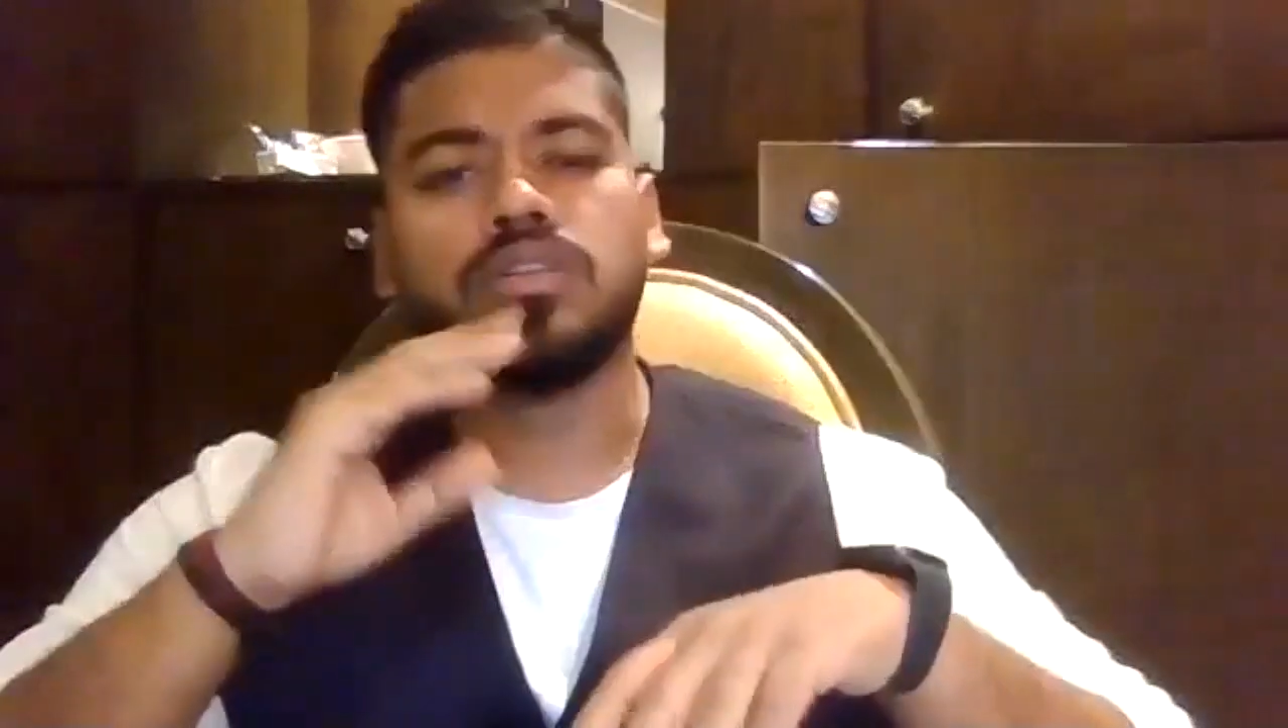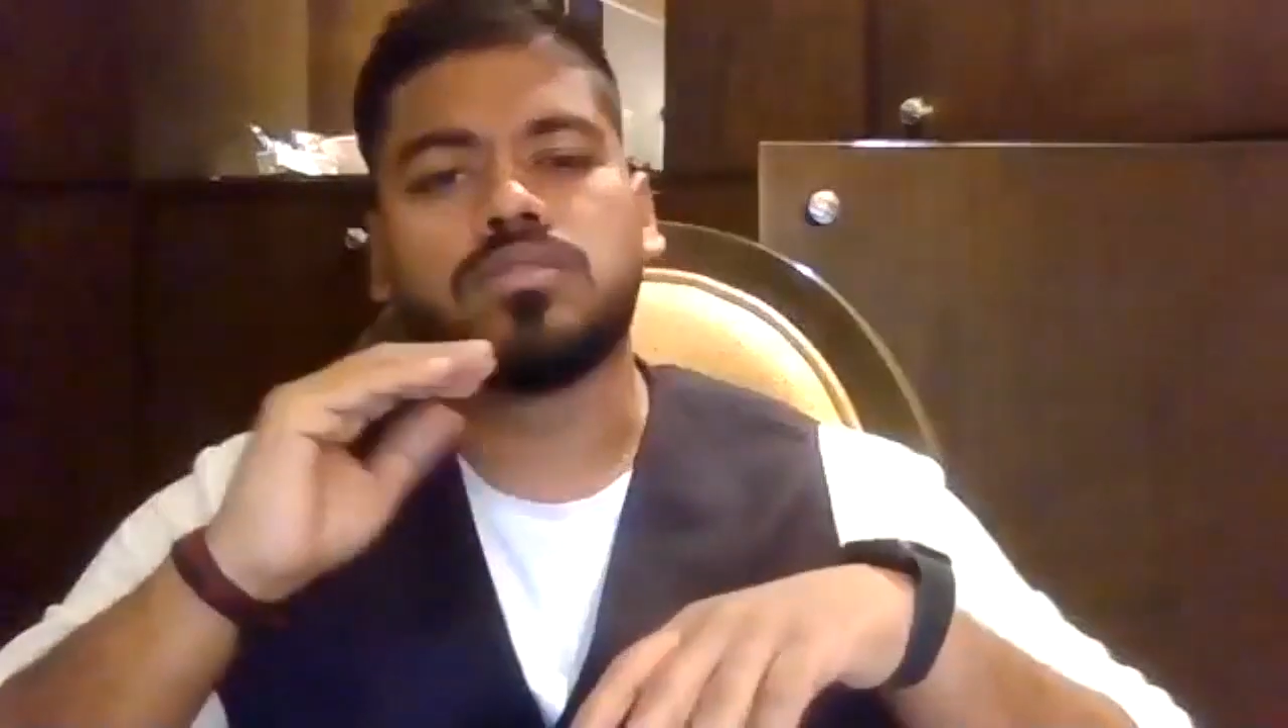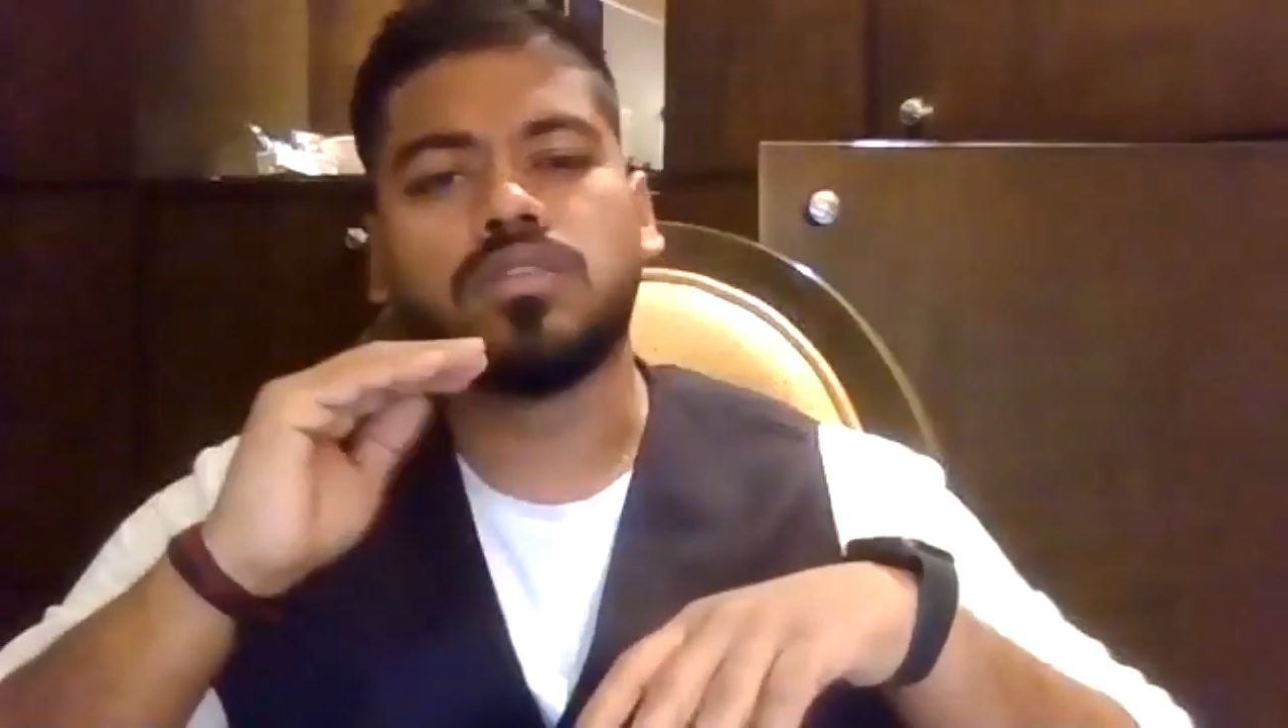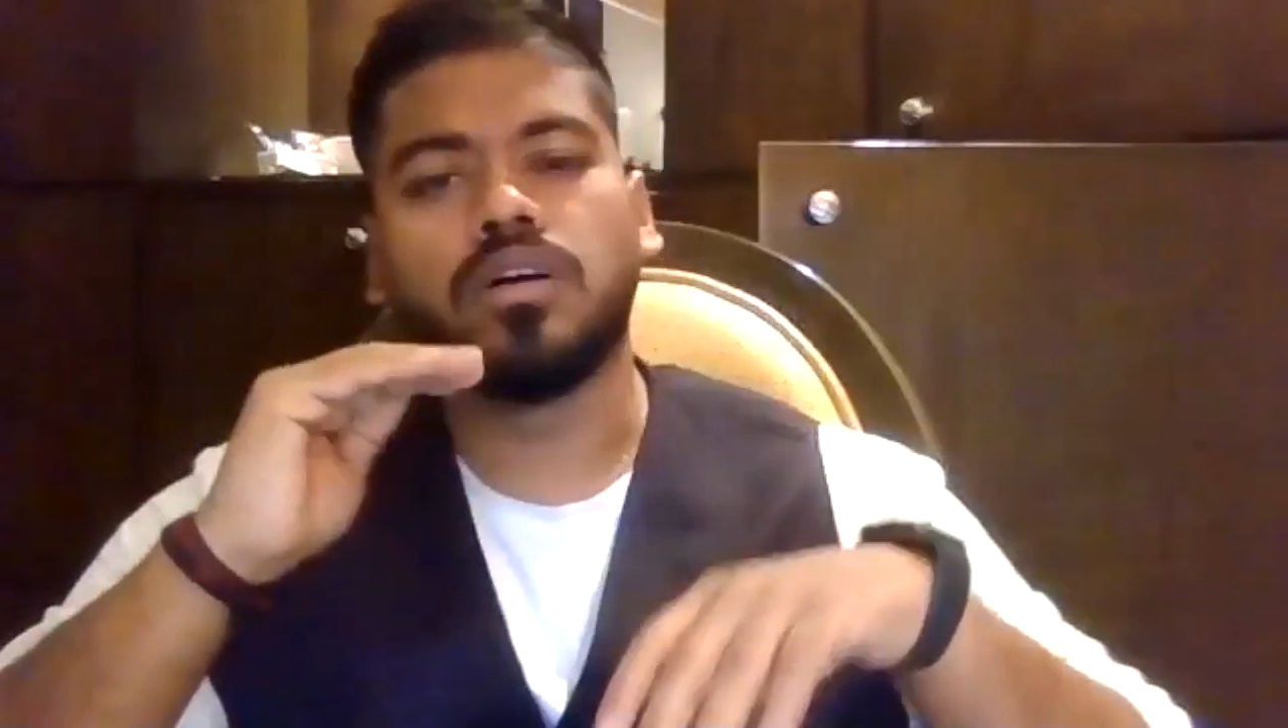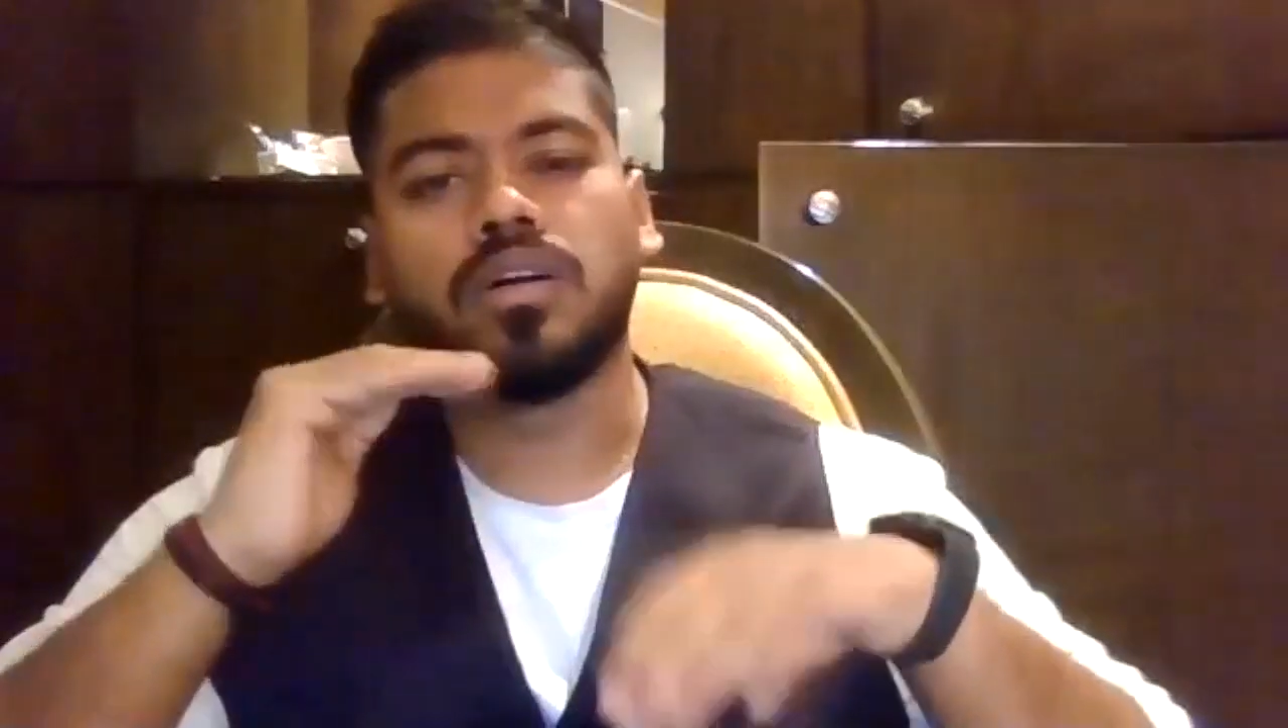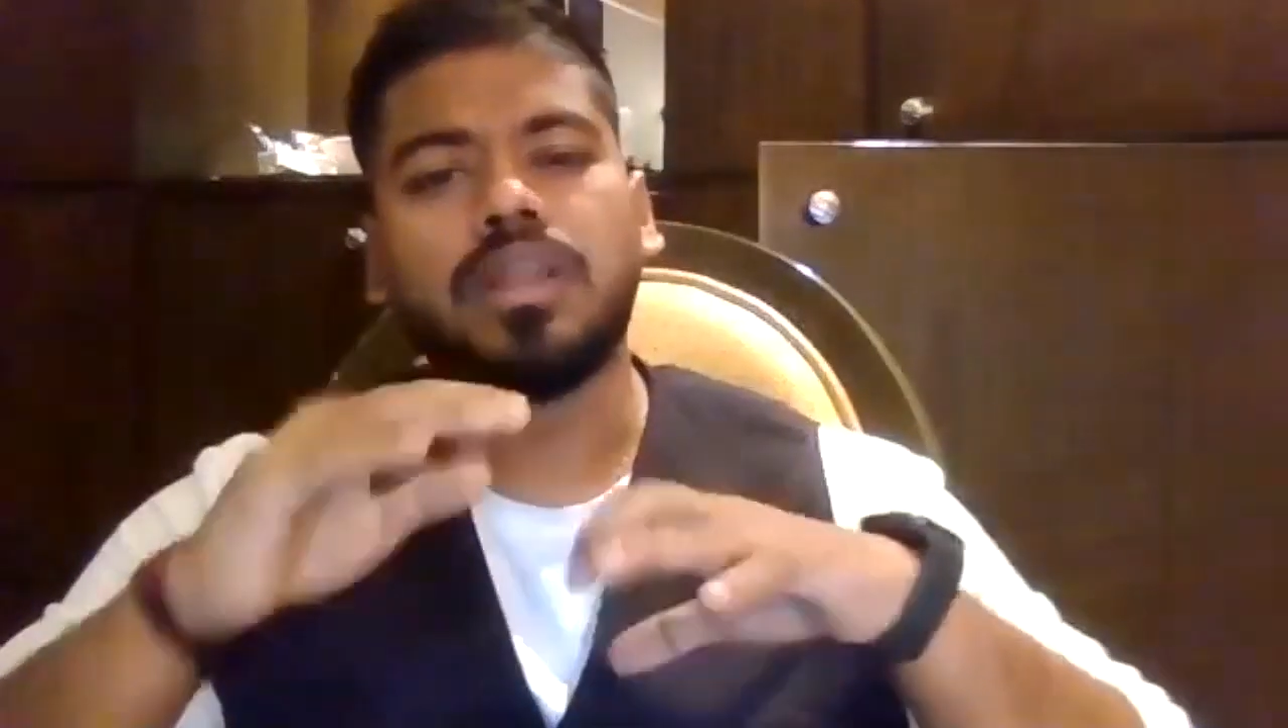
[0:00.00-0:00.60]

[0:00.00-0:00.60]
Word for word: it's uh,